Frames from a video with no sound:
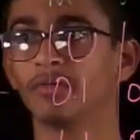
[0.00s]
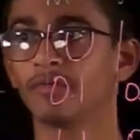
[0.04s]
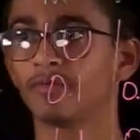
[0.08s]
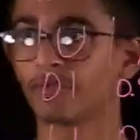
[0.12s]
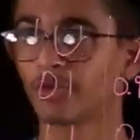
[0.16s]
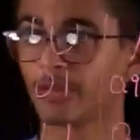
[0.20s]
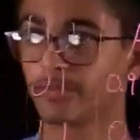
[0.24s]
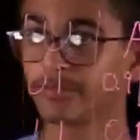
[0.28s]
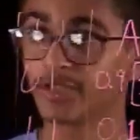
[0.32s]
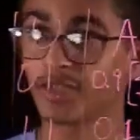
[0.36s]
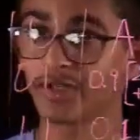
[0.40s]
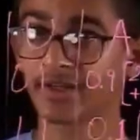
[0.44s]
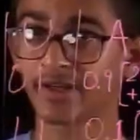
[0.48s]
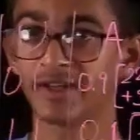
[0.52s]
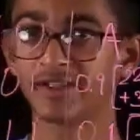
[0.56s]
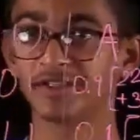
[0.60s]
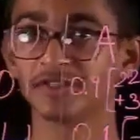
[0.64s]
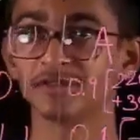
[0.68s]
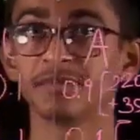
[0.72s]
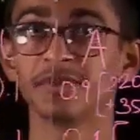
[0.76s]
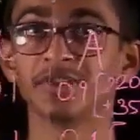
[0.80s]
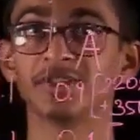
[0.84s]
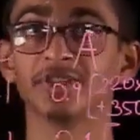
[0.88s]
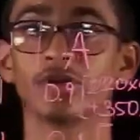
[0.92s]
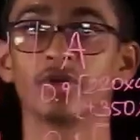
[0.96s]
from the
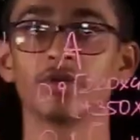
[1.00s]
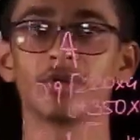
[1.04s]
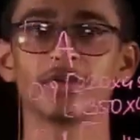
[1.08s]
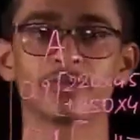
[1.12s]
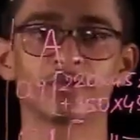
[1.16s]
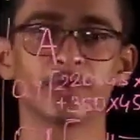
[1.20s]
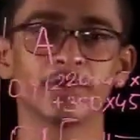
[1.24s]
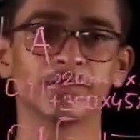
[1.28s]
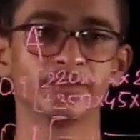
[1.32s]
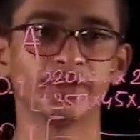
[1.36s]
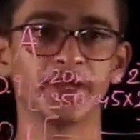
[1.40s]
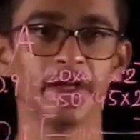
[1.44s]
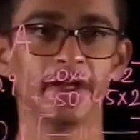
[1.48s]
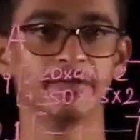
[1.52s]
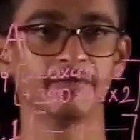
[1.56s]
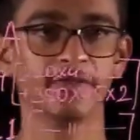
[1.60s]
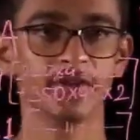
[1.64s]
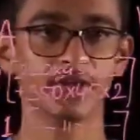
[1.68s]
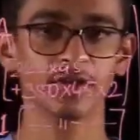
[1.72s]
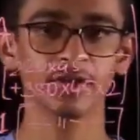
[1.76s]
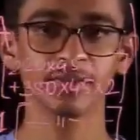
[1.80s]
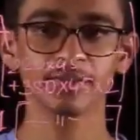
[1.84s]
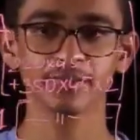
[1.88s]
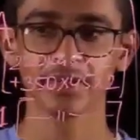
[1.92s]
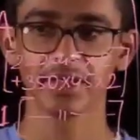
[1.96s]
transmission or from the
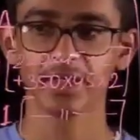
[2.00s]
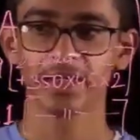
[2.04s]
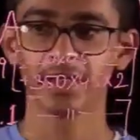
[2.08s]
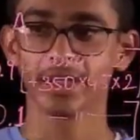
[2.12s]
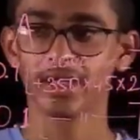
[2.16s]
envelope.